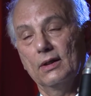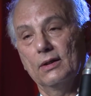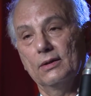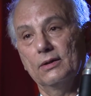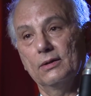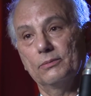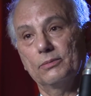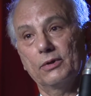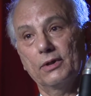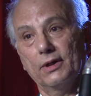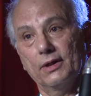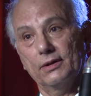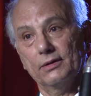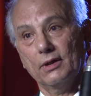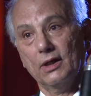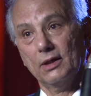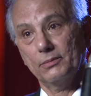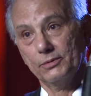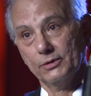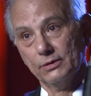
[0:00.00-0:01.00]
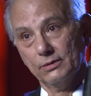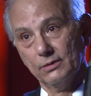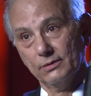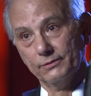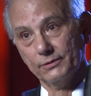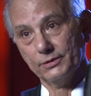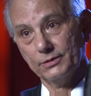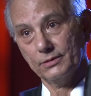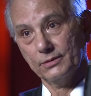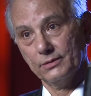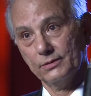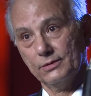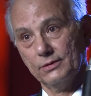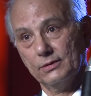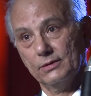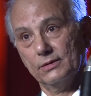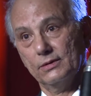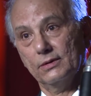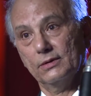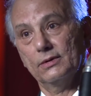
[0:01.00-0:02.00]
that played opera
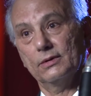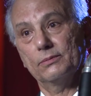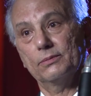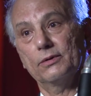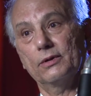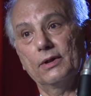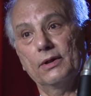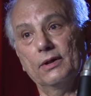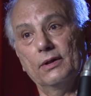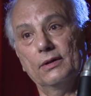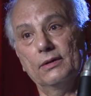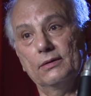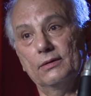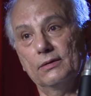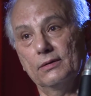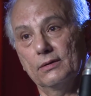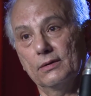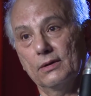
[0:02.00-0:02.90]
overtures, that played